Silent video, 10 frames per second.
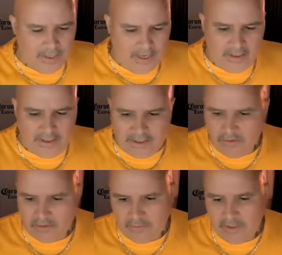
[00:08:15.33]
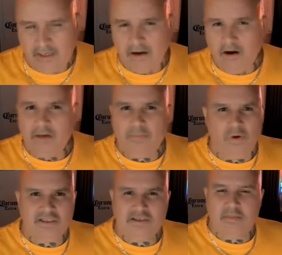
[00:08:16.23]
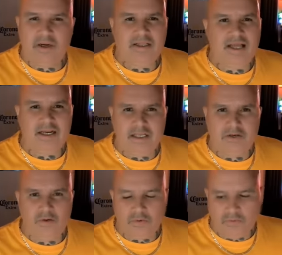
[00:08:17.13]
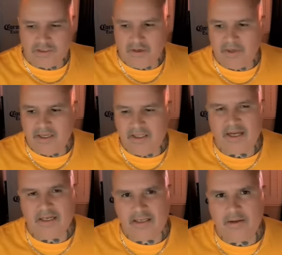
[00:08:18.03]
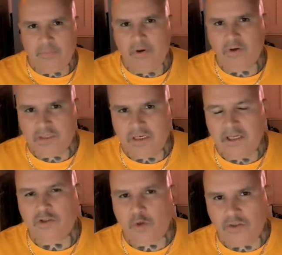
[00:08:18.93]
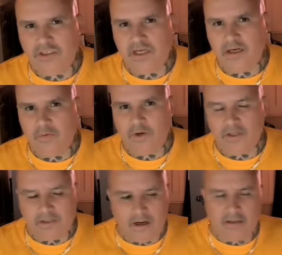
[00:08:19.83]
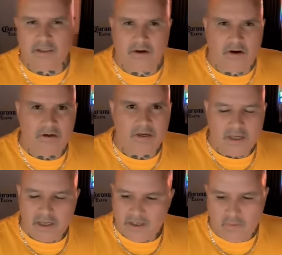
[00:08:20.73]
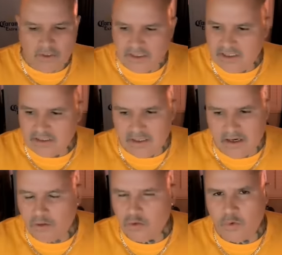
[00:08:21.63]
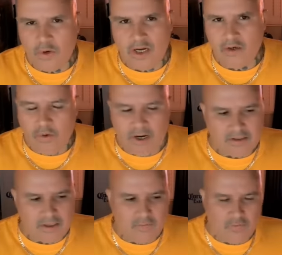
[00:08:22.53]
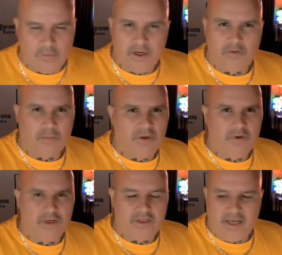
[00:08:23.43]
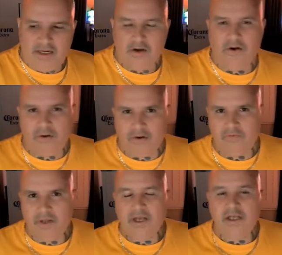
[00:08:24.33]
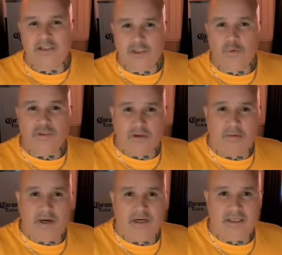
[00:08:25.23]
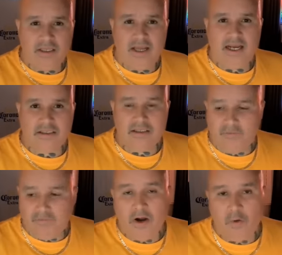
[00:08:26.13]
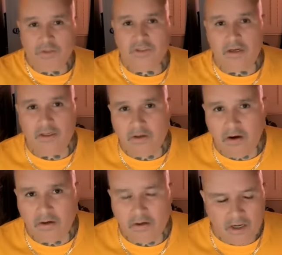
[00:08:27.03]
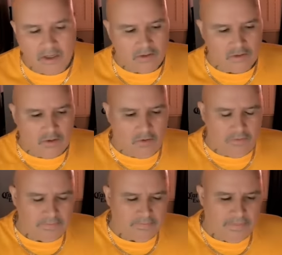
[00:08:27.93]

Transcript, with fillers: and he tells him. And Artie Boy is somebody that he knew, was somebody that he personally associated with on the yard. It wasn't just another Sureño out there from another building that he heard of. This was somebody he actually fucked with on the yard. So